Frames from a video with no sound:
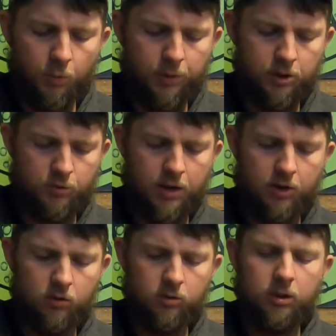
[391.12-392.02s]
pitched
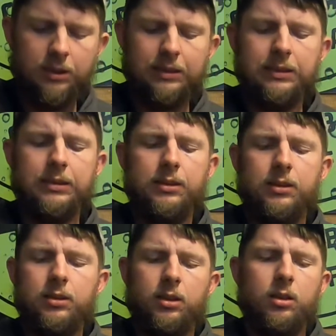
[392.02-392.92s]
rattle.
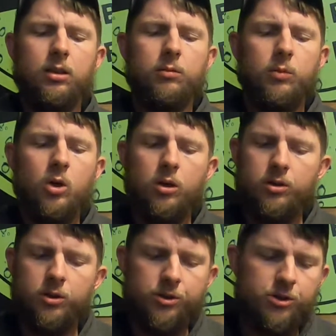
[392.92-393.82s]

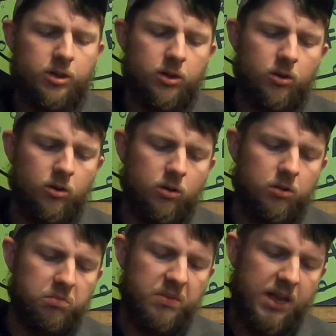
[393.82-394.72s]
Hooks are
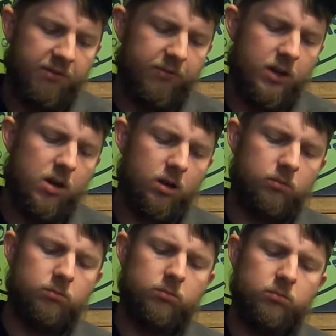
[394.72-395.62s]
still iffy on
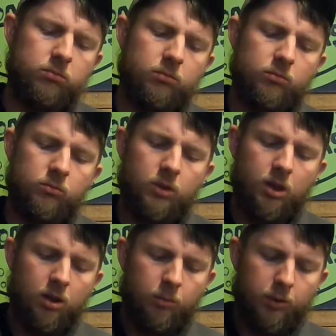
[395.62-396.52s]
them,
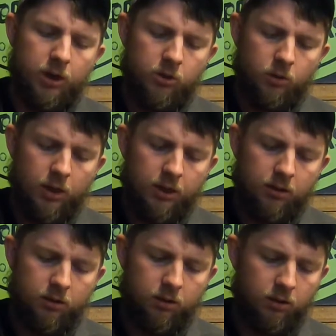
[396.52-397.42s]
but I do
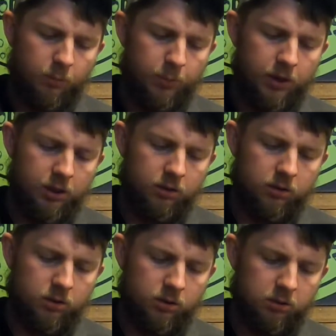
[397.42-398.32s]
like the
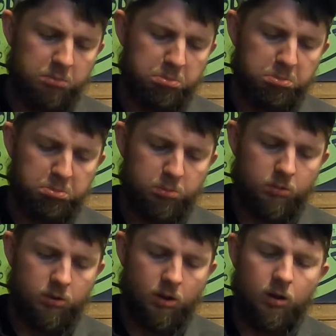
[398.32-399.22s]
paint
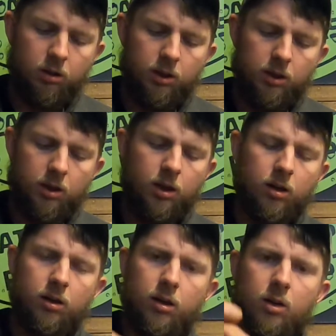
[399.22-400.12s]
or the
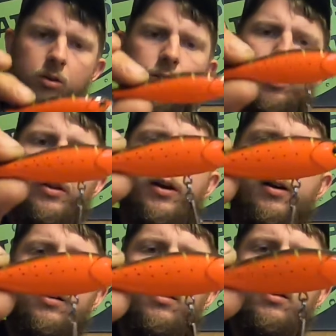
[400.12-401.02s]
colors on
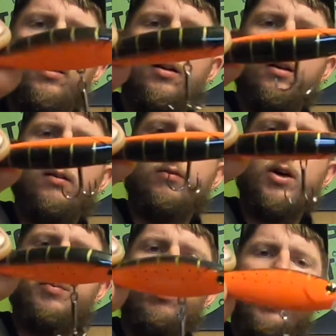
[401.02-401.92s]
there.
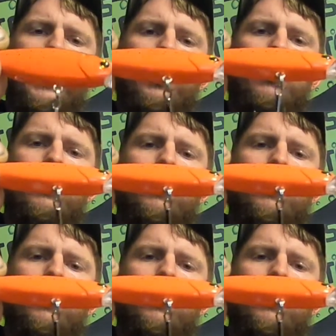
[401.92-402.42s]
Very bright.